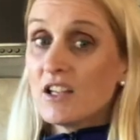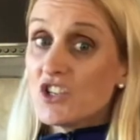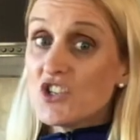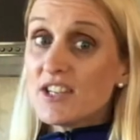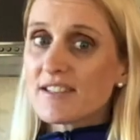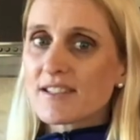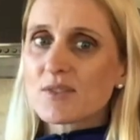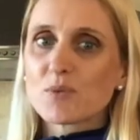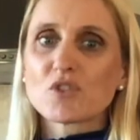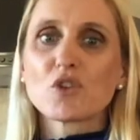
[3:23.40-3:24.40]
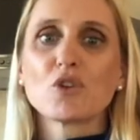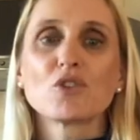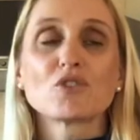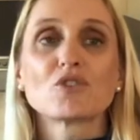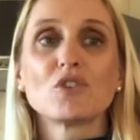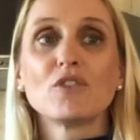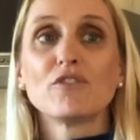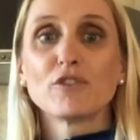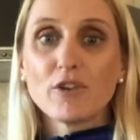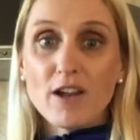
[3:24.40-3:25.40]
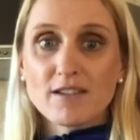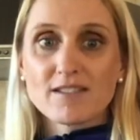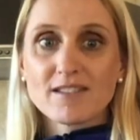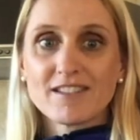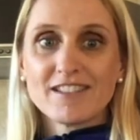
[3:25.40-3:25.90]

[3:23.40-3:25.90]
Jesus was cursed for us.